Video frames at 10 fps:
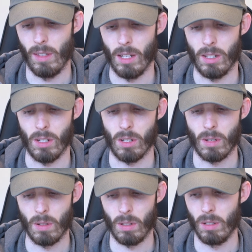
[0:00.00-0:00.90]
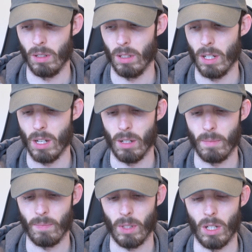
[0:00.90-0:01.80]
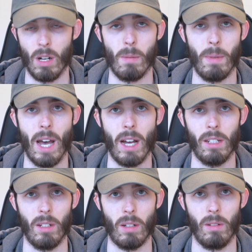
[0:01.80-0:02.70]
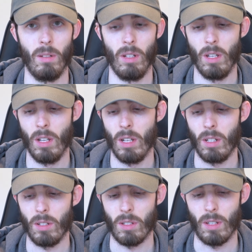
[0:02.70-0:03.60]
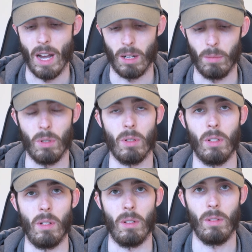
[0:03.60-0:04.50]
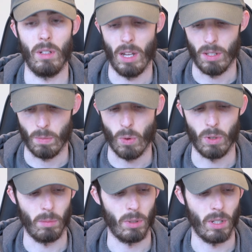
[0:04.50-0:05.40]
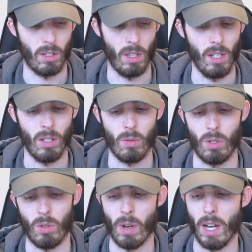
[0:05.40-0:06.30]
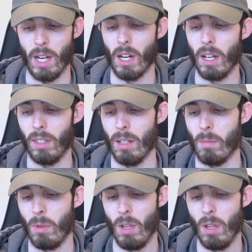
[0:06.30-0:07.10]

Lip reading: that's as compact and stackable and as portable as these, which is why I got them.